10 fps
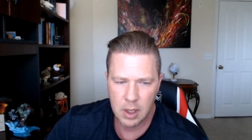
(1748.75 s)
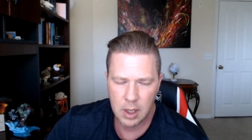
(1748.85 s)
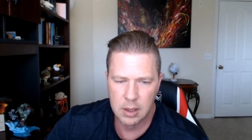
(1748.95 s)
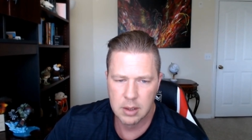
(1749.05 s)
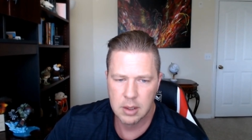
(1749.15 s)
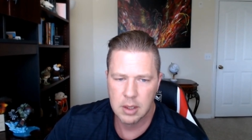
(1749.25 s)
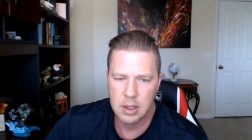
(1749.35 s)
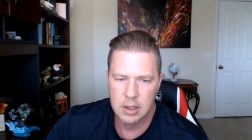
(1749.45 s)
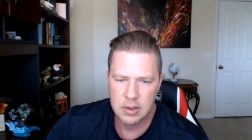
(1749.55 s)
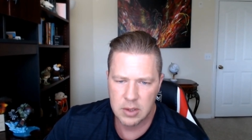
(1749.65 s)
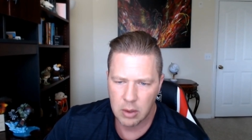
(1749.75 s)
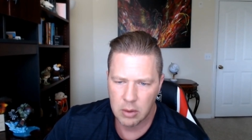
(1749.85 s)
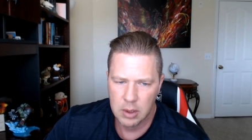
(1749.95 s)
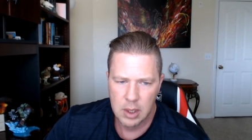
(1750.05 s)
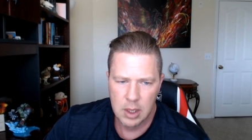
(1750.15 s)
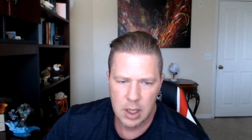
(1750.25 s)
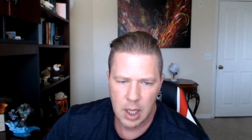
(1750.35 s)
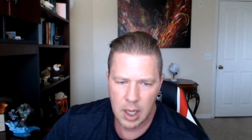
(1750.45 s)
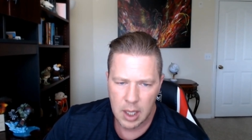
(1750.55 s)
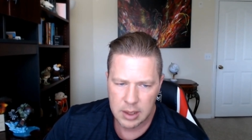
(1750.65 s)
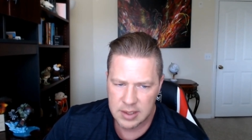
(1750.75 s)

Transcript: Okay. So, uh,